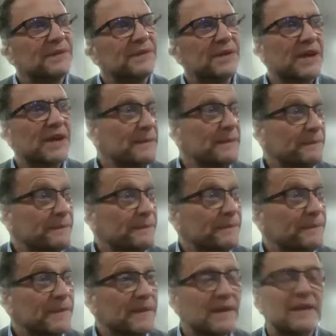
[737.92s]
Okay,
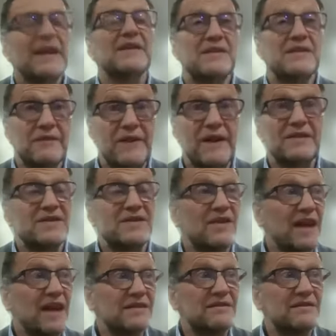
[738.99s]
that's the fit. So
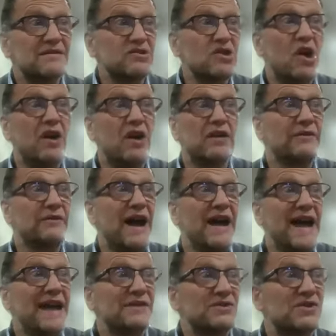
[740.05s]
that's not the
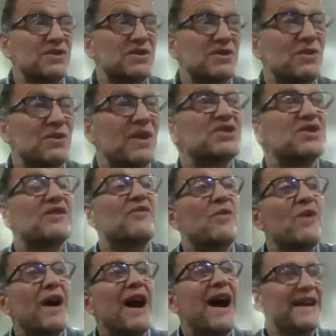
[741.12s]
right answer to the question of
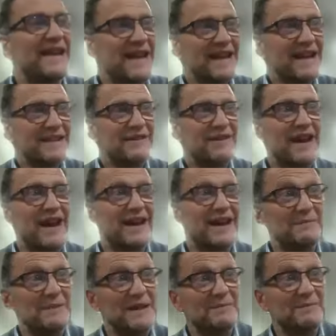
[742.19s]
why the
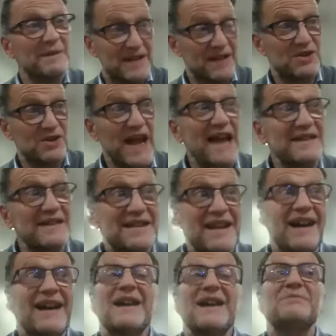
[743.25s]
Chachamim. It's a good
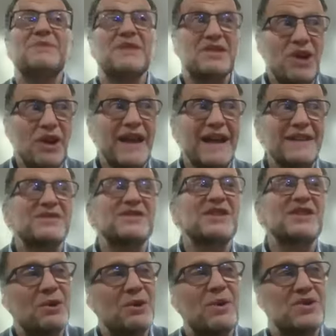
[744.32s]
answer. It's not the answer
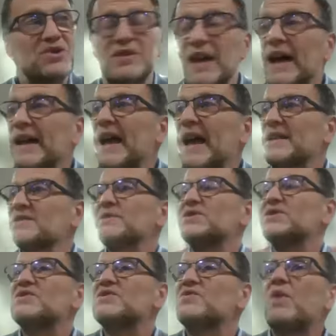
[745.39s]
to the question that I asked,
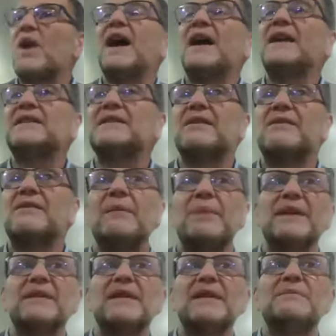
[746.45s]
which is why did the
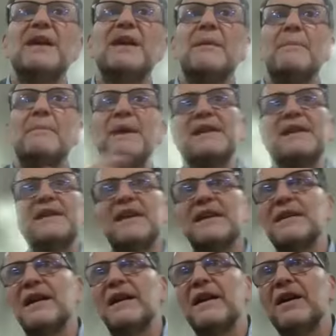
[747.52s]
Rabbanim make
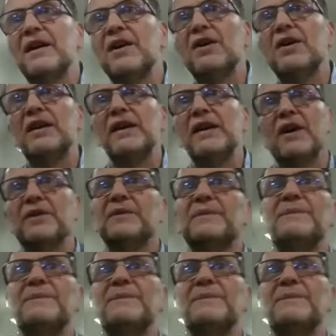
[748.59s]
it early on.